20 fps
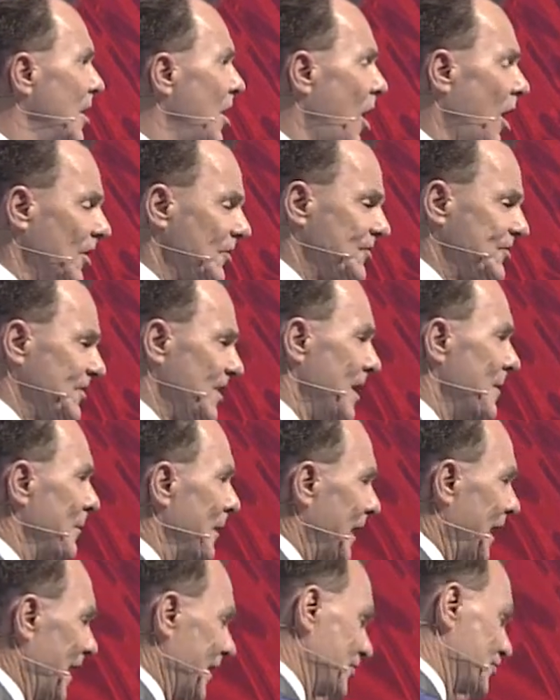or some
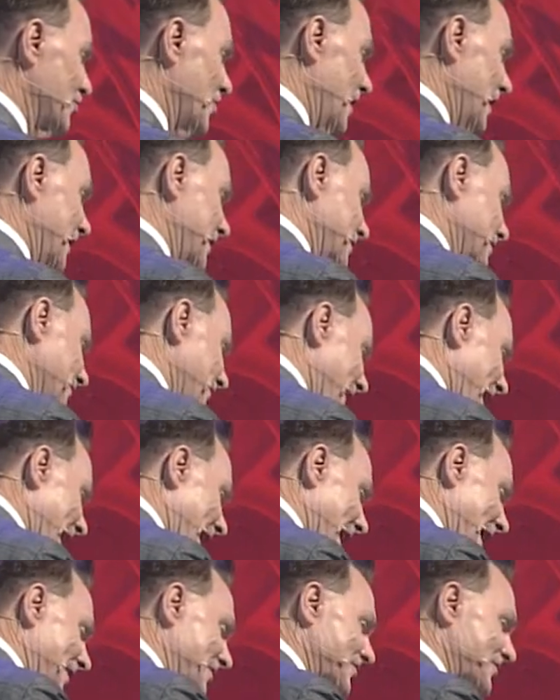electronic
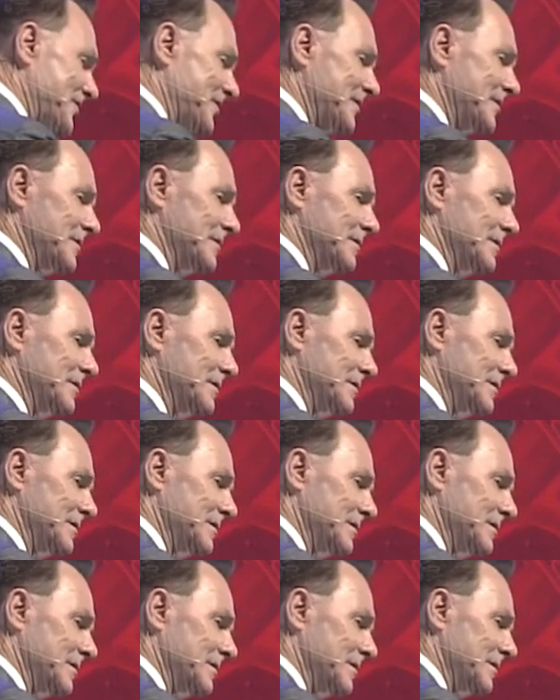device,
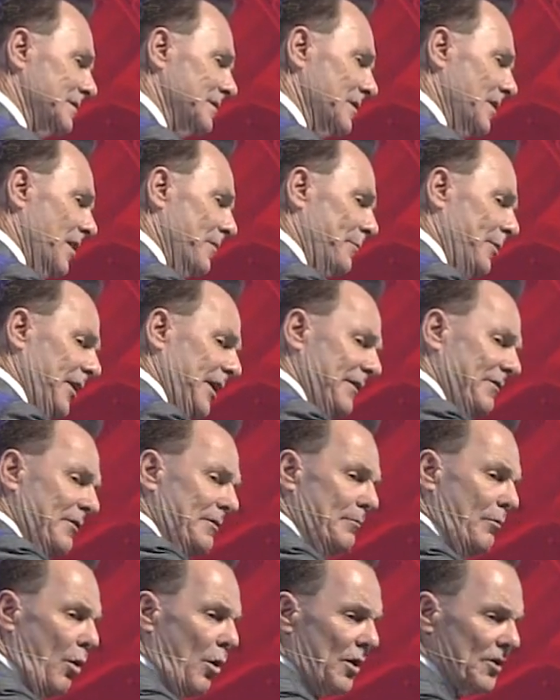but
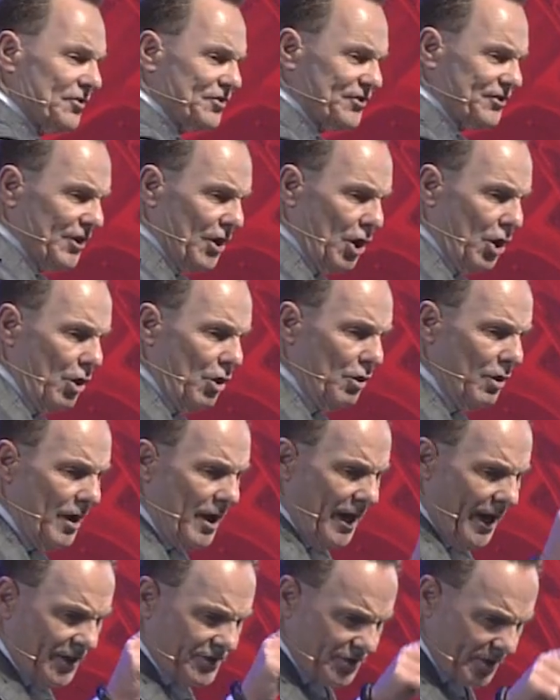even more so,
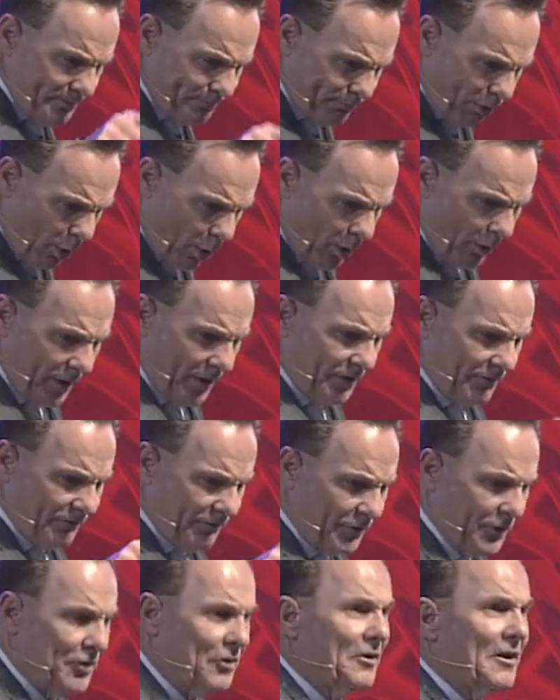it's important
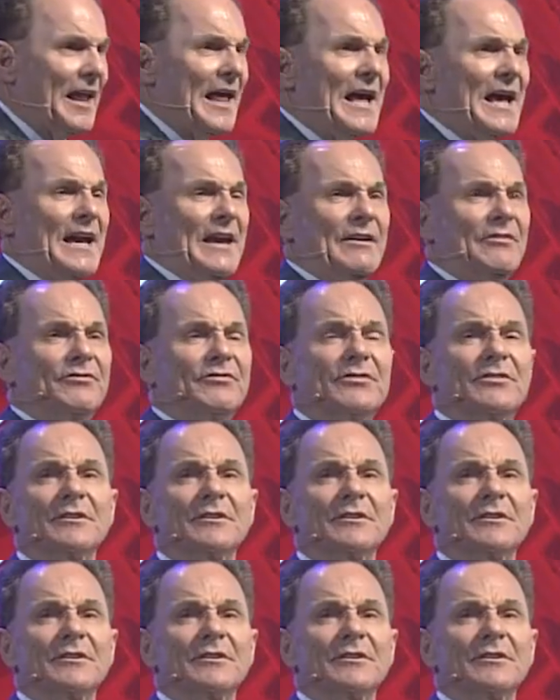for your life.